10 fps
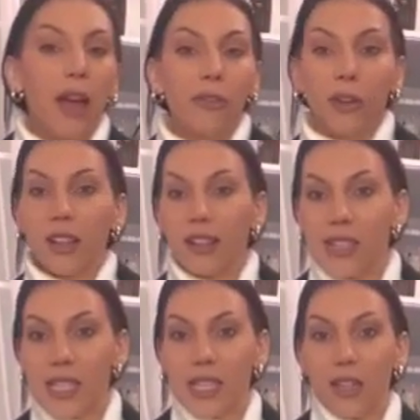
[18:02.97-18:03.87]

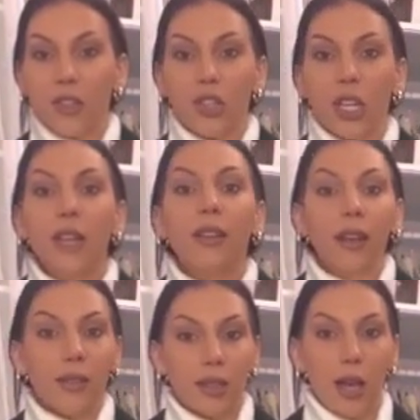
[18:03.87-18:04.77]
effortlessly chic
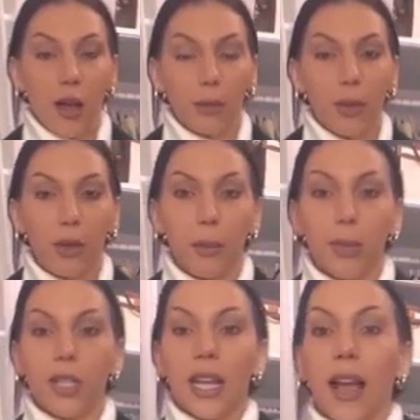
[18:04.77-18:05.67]
to help you
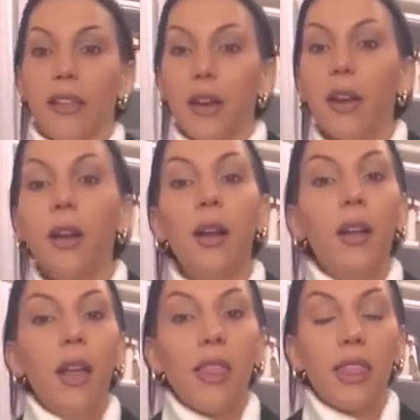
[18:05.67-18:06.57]
look put together,
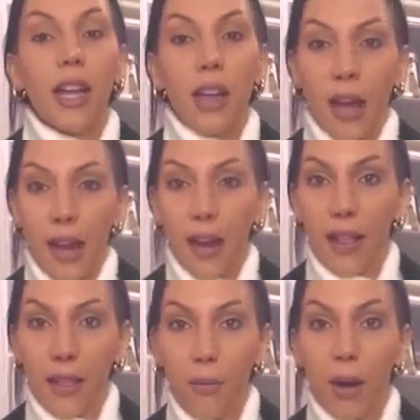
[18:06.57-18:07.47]
then I
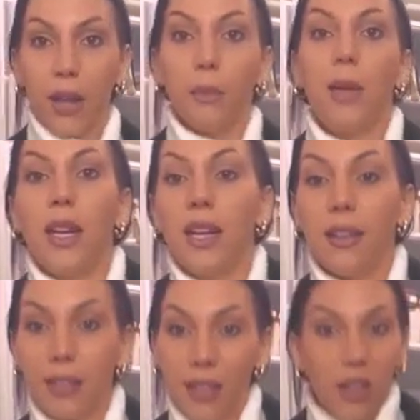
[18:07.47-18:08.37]
highly
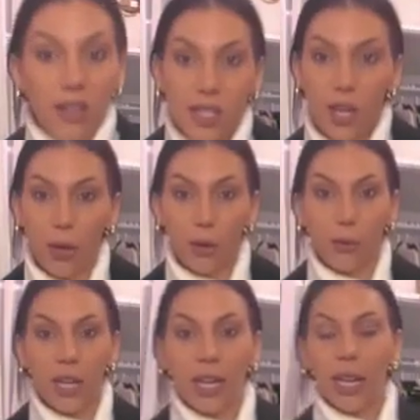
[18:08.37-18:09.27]
recommend this
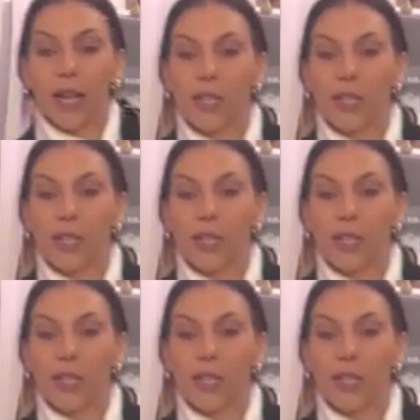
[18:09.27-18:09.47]
coat. It